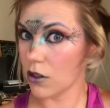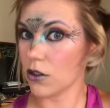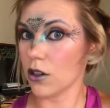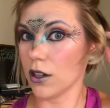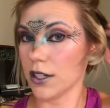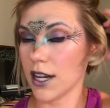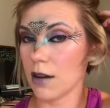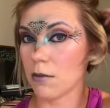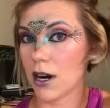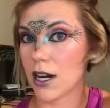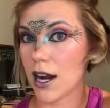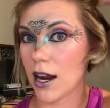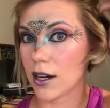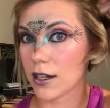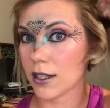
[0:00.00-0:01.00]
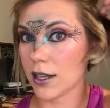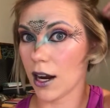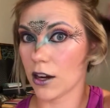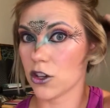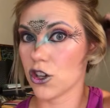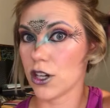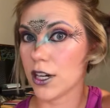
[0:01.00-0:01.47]
So I'll take my next
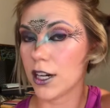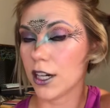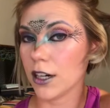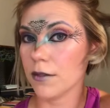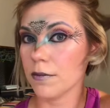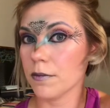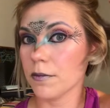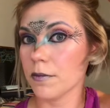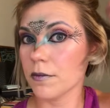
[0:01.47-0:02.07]
section here.